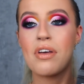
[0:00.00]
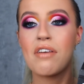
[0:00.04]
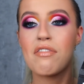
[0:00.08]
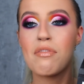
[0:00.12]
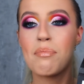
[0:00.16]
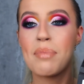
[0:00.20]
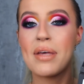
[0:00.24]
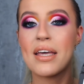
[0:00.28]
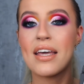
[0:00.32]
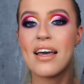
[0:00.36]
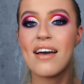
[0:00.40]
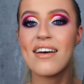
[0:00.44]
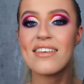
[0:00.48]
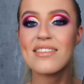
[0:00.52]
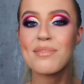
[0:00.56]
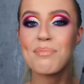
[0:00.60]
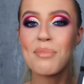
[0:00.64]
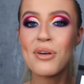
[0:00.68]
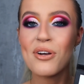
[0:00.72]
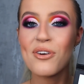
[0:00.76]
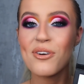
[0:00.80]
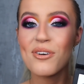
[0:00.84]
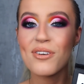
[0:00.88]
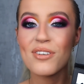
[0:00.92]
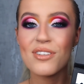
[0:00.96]
We have a big ass
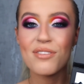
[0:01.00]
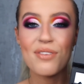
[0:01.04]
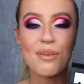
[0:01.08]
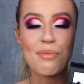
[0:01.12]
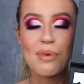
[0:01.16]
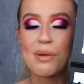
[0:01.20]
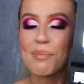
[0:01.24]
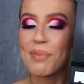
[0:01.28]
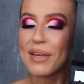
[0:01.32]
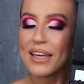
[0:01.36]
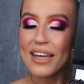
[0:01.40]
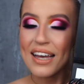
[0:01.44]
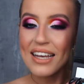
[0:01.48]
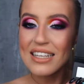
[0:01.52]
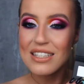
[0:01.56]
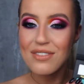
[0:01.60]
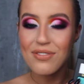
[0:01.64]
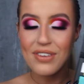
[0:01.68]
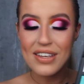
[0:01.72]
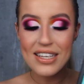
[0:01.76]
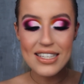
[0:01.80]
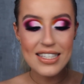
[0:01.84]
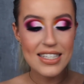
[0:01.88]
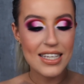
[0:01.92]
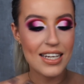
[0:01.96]
mirror to put my big ass
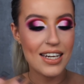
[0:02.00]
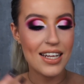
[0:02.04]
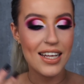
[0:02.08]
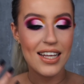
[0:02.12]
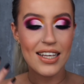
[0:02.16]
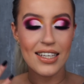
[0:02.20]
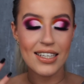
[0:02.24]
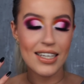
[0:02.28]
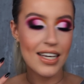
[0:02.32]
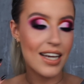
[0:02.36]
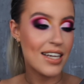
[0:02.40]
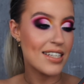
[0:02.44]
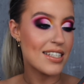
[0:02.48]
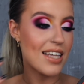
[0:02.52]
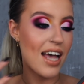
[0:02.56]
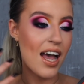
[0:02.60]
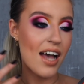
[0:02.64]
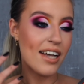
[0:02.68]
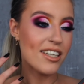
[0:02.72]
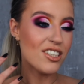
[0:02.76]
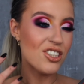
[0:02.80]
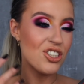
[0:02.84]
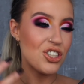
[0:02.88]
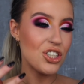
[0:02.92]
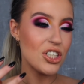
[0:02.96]
face in it. Guys,
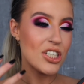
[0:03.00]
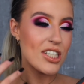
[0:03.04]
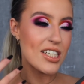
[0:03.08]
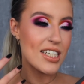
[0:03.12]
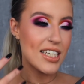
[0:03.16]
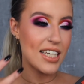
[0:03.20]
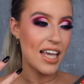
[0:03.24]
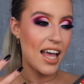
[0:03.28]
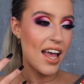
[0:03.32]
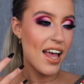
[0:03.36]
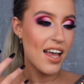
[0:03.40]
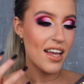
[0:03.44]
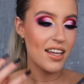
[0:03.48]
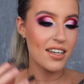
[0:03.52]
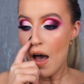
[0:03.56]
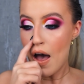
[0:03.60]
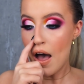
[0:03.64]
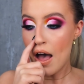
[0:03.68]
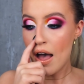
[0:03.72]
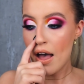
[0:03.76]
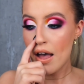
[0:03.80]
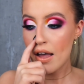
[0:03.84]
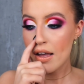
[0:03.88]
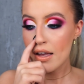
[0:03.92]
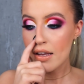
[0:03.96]
I just can't.
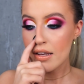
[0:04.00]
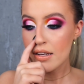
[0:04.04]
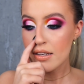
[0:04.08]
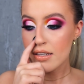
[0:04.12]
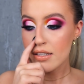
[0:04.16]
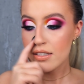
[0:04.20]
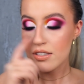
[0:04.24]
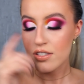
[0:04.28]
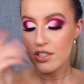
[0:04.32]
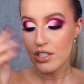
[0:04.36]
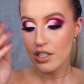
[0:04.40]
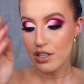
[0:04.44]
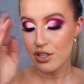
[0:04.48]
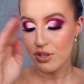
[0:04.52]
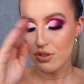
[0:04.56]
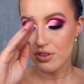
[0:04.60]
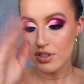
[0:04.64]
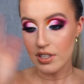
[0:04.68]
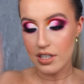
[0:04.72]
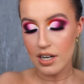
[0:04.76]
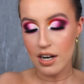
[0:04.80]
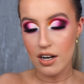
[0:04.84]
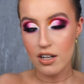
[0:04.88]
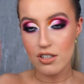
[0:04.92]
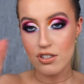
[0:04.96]
I salute
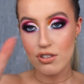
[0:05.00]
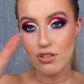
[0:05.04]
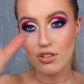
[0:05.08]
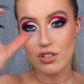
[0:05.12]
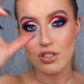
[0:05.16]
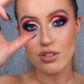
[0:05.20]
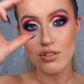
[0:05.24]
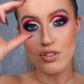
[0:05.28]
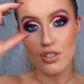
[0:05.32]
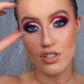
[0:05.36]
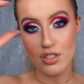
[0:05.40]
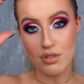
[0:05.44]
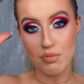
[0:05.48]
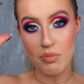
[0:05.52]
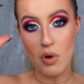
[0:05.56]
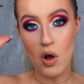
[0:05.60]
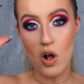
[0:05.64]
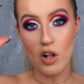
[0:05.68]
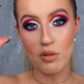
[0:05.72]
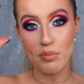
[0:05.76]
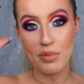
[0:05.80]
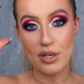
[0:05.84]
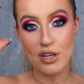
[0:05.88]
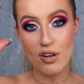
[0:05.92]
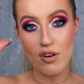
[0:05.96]
the girls who can use a
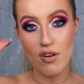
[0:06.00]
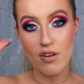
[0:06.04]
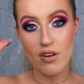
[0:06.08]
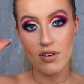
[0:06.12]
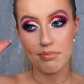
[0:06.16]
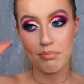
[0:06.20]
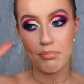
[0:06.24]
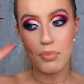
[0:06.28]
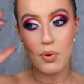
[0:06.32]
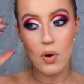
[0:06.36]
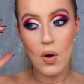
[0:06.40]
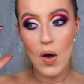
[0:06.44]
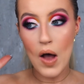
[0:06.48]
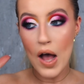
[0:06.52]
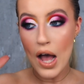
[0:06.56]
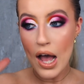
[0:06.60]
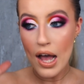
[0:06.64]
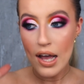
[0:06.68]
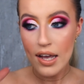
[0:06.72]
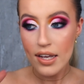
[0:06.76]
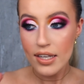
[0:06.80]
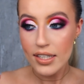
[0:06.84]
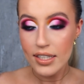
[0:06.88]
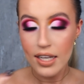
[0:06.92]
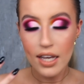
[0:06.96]
small mirror, but
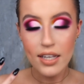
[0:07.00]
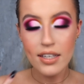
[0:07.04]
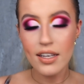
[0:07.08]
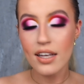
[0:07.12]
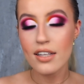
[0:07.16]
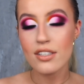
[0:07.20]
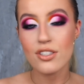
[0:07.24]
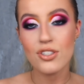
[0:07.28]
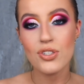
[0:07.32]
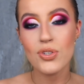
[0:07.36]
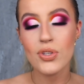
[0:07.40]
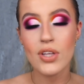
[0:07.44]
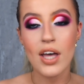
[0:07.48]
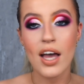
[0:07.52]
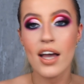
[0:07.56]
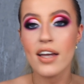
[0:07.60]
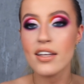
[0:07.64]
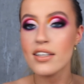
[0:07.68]
I can't do that.